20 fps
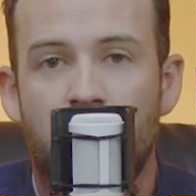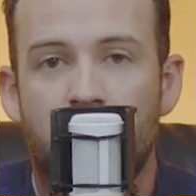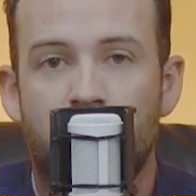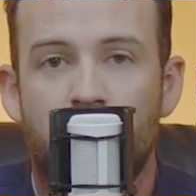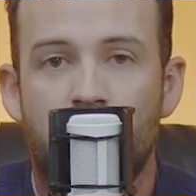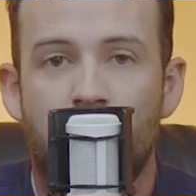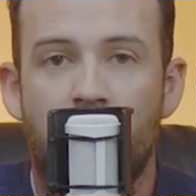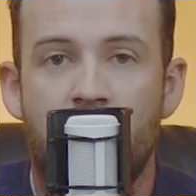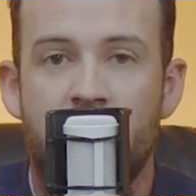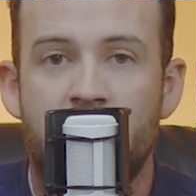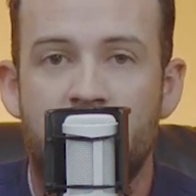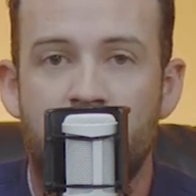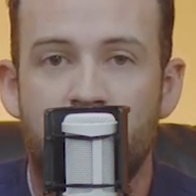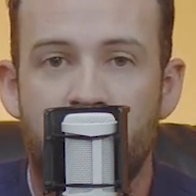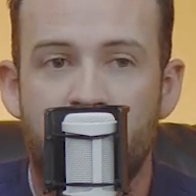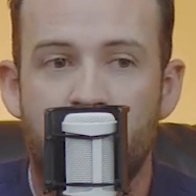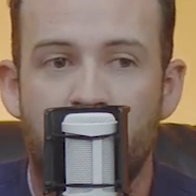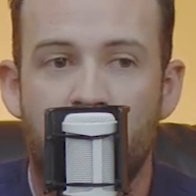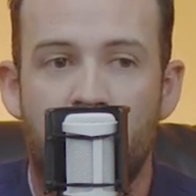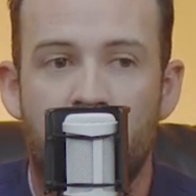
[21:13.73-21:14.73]
train to
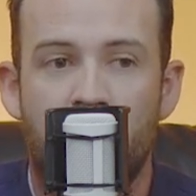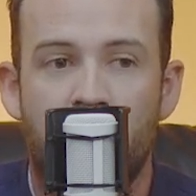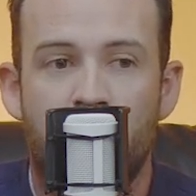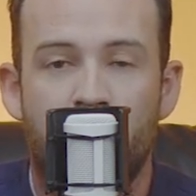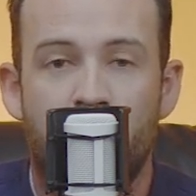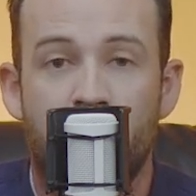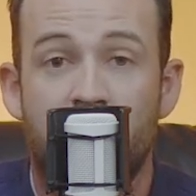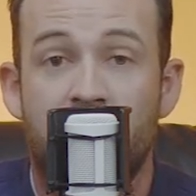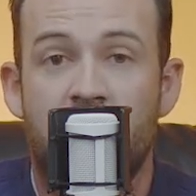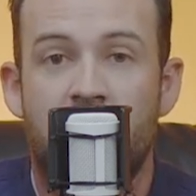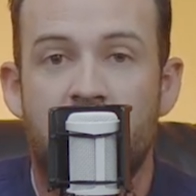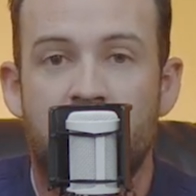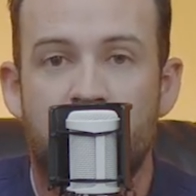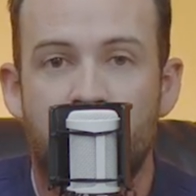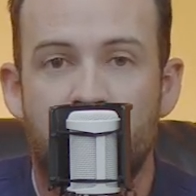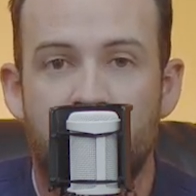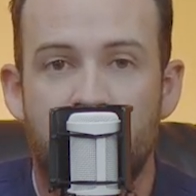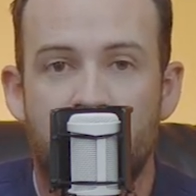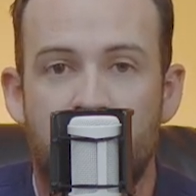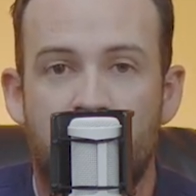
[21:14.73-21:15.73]
be more precise
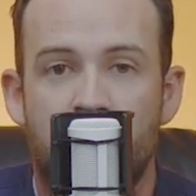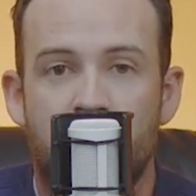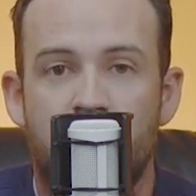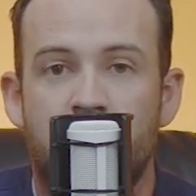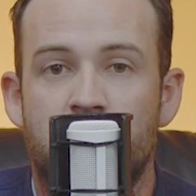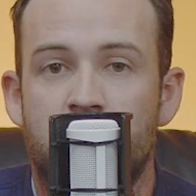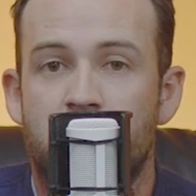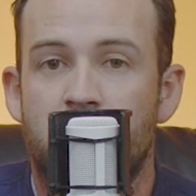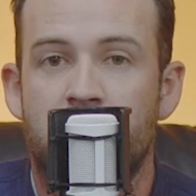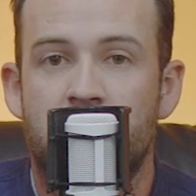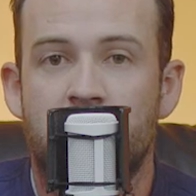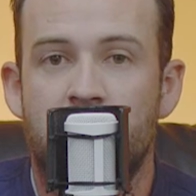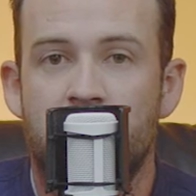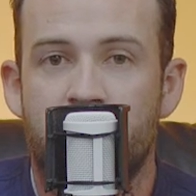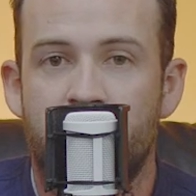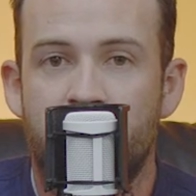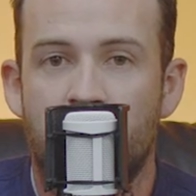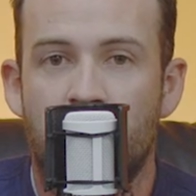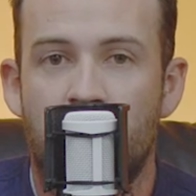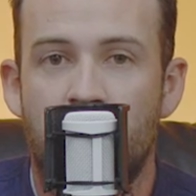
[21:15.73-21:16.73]
with the current swing that
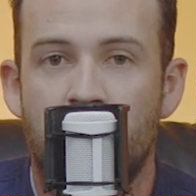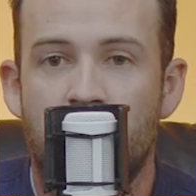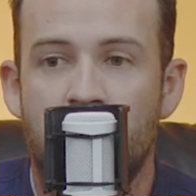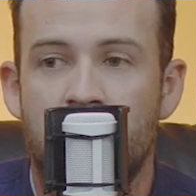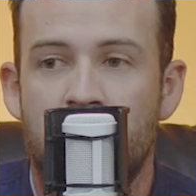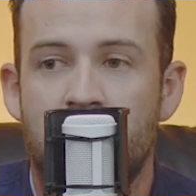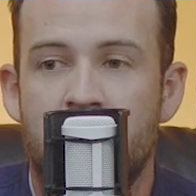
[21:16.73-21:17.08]
they've got,